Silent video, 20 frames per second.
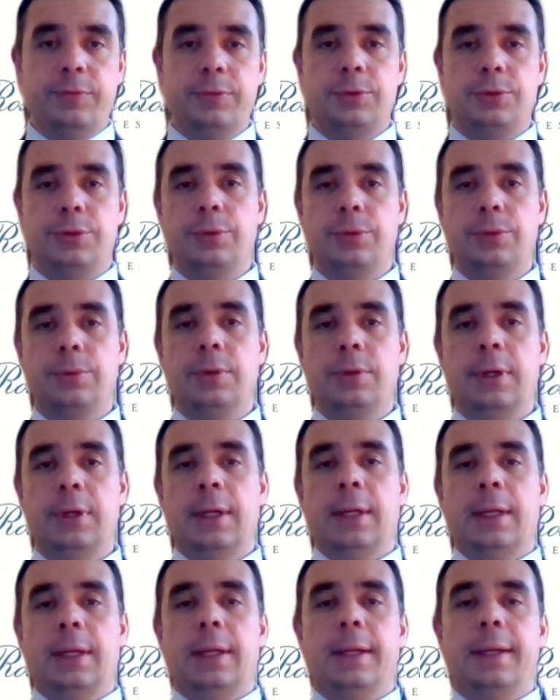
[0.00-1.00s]
True,
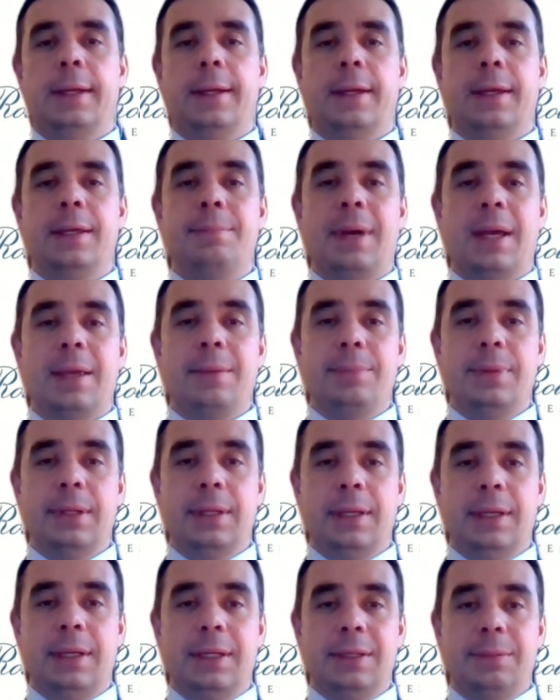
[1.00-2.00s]
uh, it might be
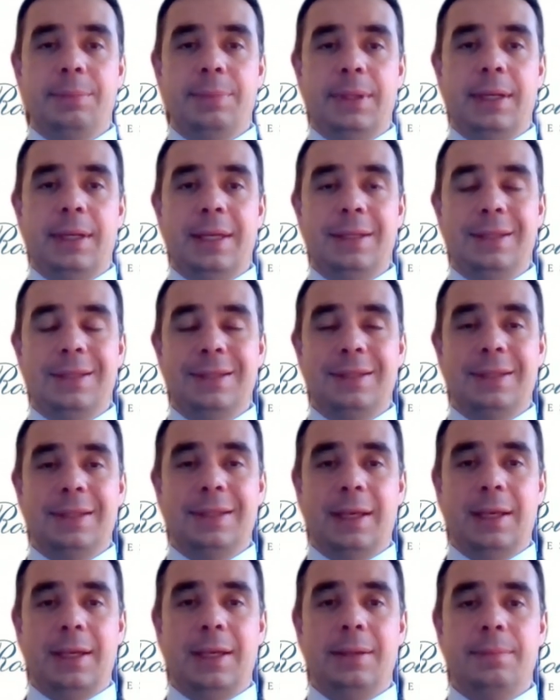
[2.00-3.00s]
a little bit late in the
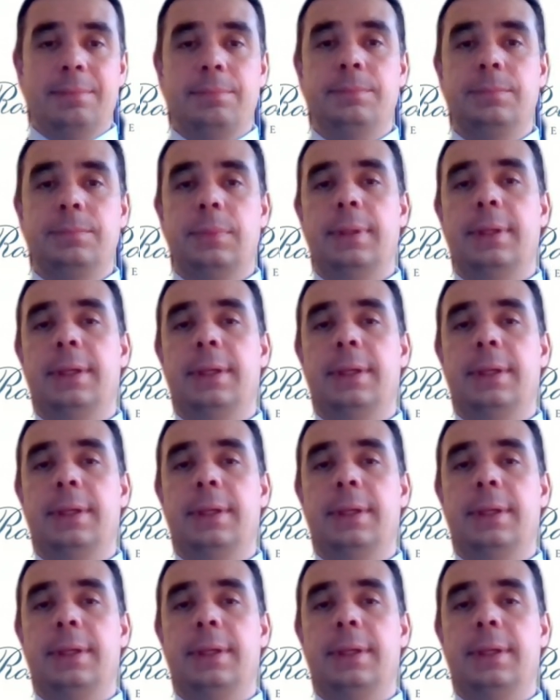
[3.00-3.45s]
game,